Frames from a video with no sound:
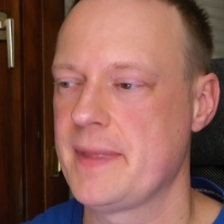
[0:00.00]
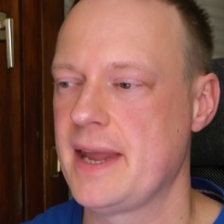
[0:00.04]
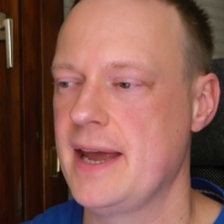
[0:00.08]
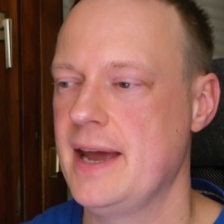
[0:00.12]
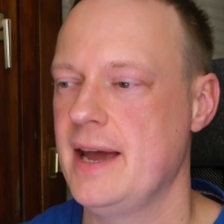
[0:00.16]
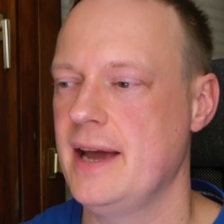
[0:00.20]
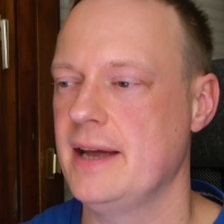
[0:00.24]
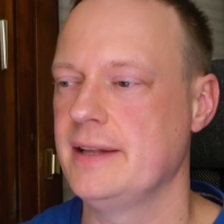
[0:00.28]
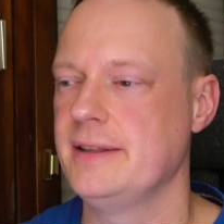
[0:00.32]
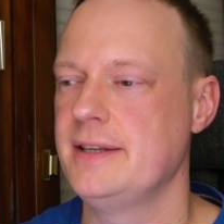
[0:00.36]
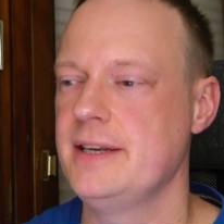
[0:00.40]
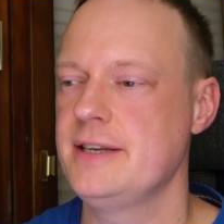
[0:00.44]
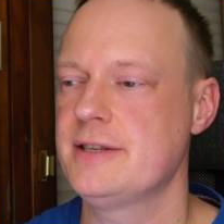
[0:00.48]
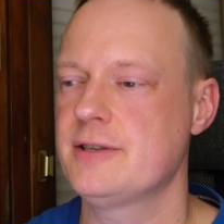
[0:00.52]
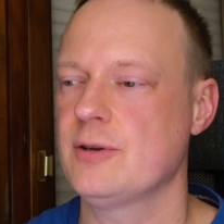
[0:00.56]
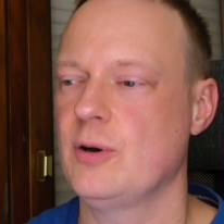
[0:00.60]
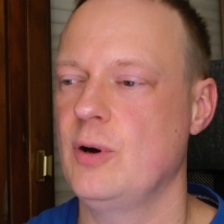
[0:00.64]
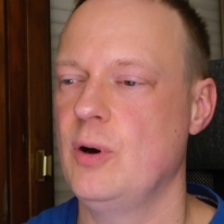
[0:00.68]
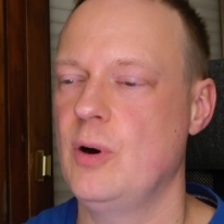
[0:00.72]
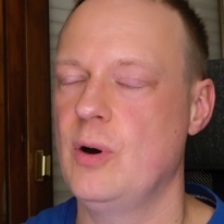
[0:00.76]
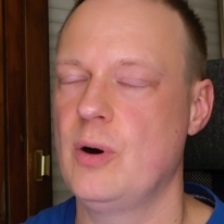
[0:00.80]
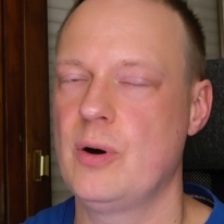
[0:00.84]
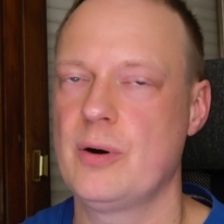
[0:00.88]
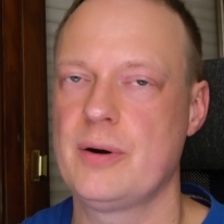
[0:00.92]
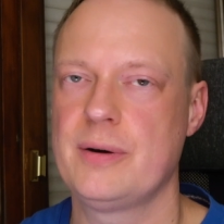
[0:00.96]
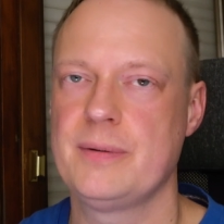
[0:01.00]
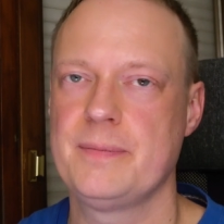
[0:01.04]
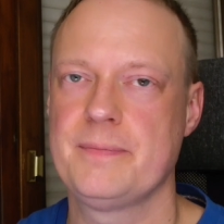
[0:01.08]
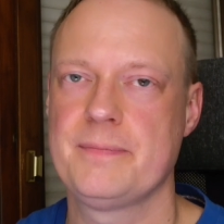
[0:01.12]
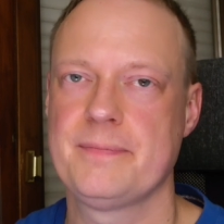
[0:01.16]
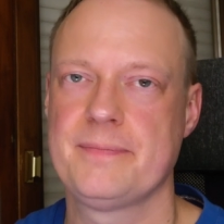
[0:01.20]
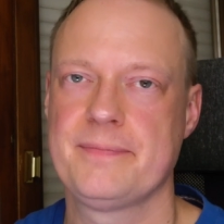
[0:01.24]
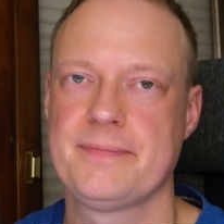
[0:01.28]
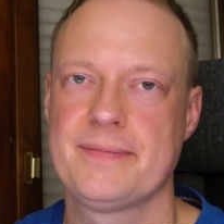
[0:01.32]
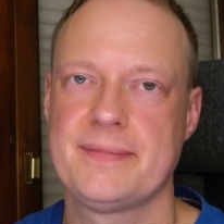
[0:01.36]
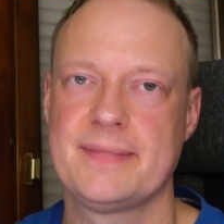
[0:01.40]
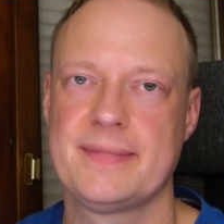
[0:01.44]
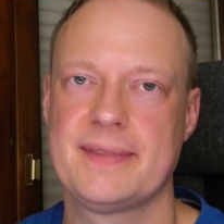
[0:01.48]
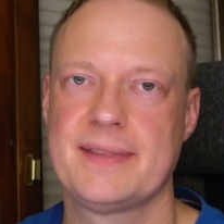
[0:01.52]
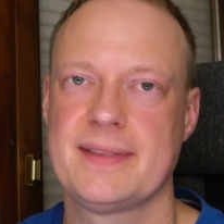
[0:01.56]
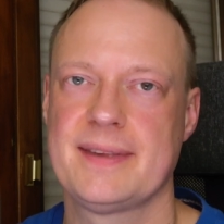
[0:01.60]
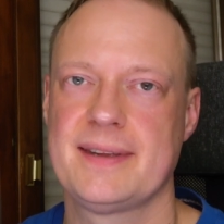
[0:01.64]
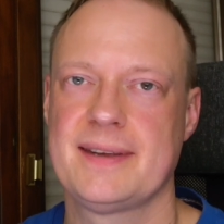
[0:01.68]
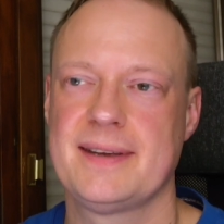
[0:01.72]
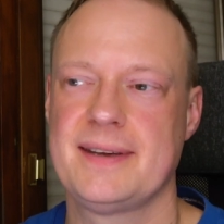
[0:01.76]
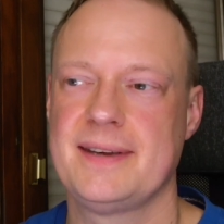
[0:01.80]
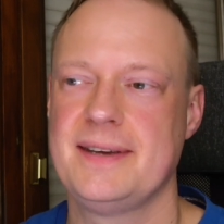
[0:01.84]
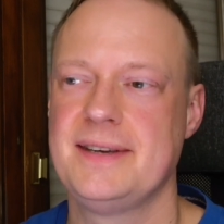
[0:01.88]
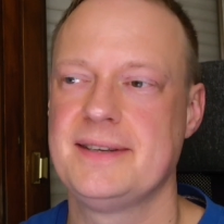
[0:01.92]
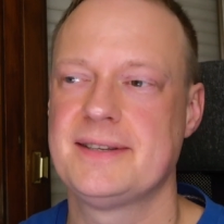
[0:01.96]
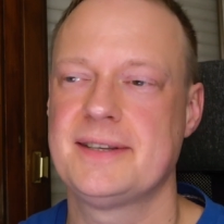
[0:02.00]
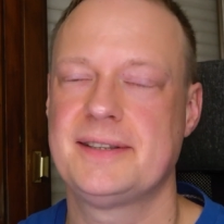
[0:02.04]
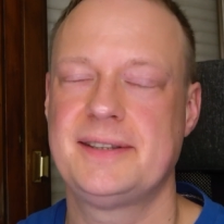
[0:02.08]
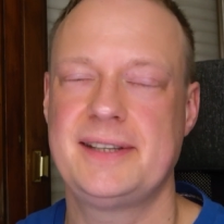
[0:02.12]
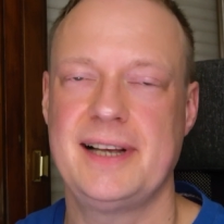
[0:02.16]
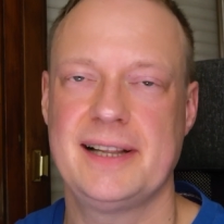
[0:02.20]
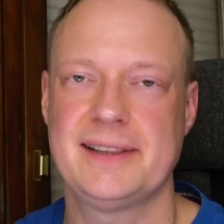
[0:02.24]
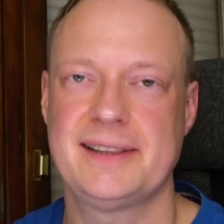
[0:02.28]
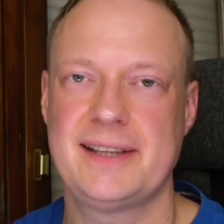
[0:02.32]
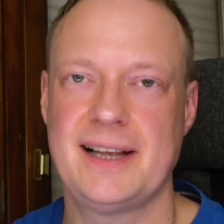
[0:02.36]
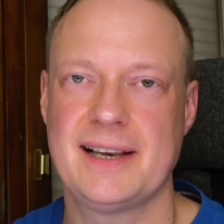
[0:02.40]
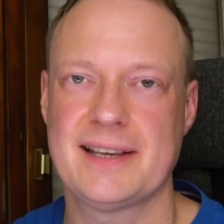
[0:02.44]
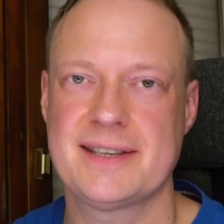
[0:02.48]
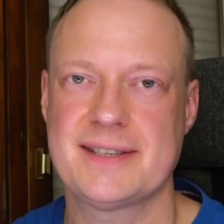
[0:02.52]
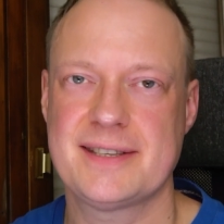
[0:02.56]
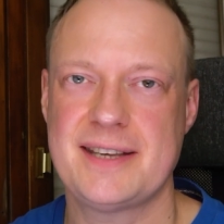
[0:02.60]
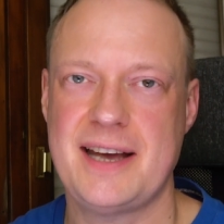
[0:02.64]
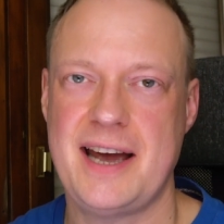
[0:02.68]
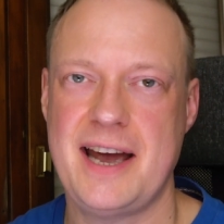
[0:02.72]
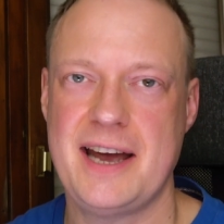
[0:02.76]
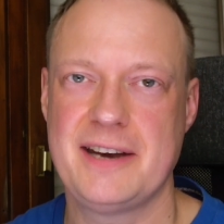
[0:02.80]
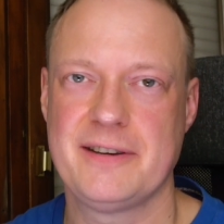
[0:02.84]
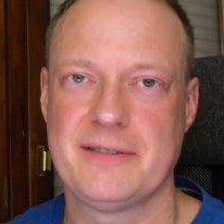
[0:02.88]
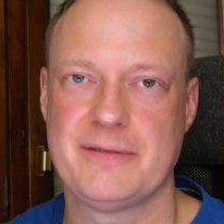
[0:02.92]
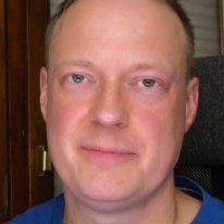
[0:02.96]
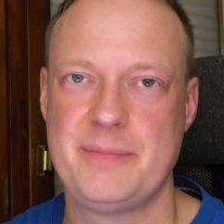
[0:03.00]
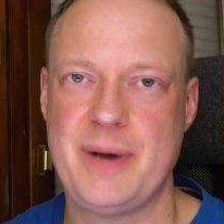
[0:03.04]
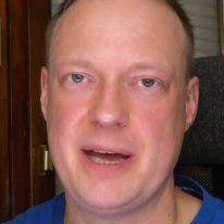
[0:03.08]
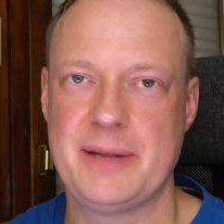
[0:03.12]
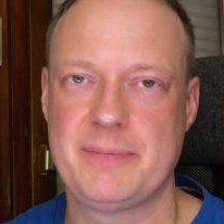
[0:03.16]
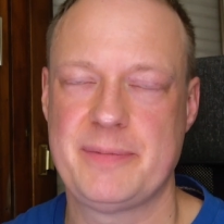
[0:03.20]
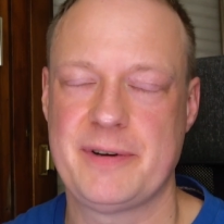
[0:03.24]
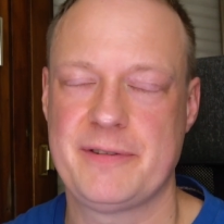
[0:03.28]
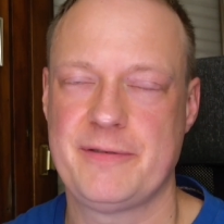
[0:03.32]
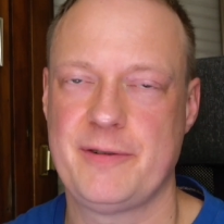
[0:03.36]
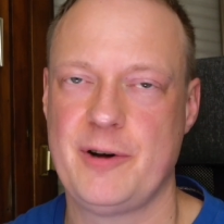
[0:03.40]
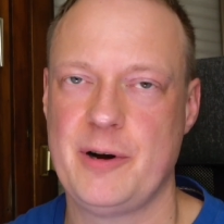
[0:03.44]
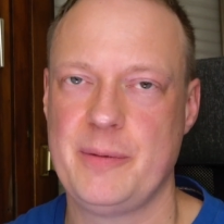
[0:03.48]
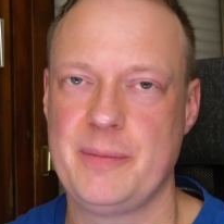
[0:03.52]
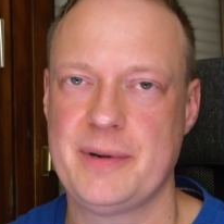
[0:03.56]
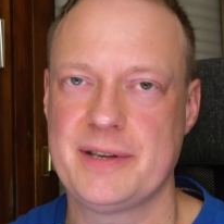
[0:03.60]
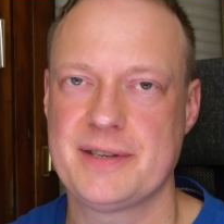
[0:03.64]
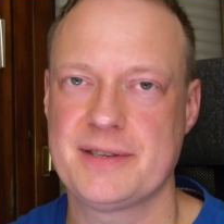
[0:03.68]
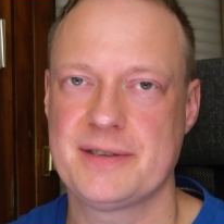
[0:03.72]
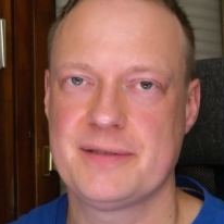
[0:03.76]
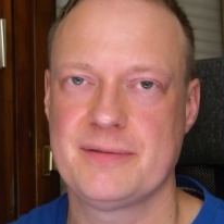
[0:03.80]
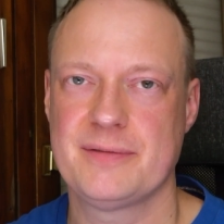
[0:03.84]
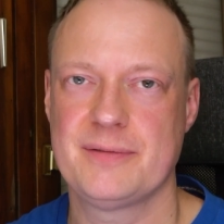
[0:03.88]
And this or is a telltale sign of bad performance.